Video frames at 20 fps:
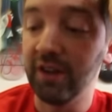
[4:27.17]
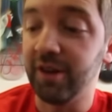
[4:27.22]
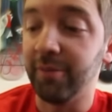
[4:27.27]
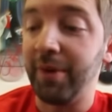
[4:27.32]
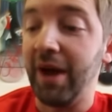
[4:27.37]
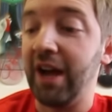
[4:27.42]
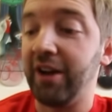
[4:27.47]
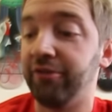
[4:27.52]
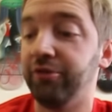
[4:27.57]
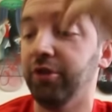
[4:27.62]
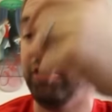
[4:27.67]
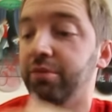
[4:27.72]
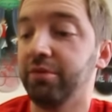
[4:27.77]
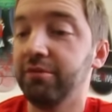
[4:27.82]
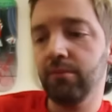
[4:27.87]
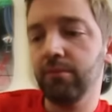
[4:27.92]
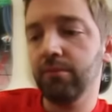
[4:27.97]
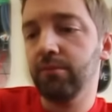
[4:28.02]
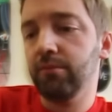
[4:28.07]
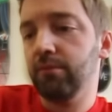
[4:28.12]
like a backflip.
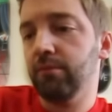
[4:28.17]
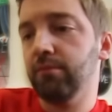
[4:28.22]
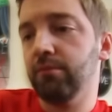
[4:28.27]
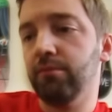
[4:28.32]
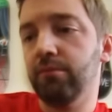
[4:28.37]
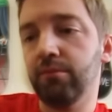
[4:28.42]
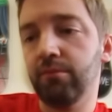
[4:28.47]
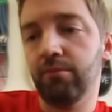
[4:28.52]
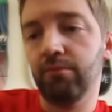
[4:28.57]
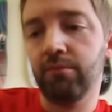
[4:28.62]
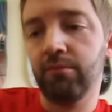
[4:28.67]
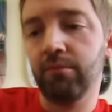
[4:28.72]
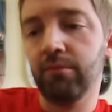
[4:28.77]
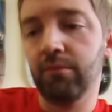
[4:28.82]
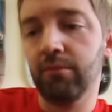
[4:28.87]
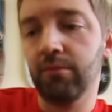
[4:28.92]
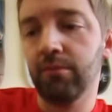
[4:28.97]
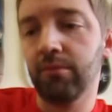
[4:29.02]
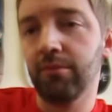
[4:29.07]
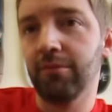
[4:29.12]

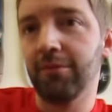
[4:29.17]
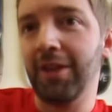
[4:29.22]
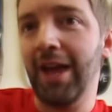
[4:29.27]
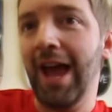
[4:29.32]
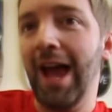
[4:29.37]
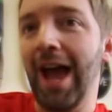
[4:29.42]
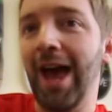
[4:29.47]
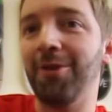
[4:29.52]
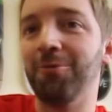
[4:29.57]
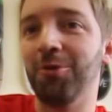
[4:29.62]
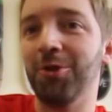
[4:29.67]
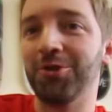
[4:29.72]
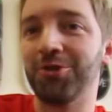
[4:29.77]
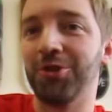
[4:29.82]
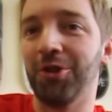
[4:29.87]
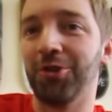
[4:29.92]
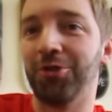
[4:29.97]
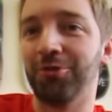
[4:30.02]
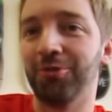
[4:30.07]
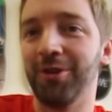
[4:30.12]
That was
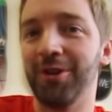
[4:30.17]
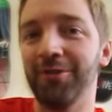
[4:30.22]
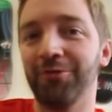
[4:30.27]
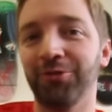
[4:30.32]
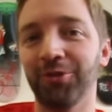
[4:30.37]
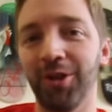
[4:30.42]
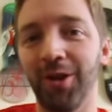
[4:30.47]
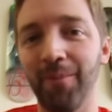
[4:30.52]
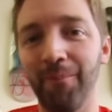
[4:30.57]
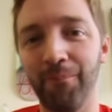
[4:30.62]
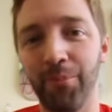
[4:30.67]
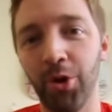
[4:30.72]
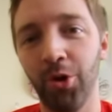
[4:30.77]
the three flip.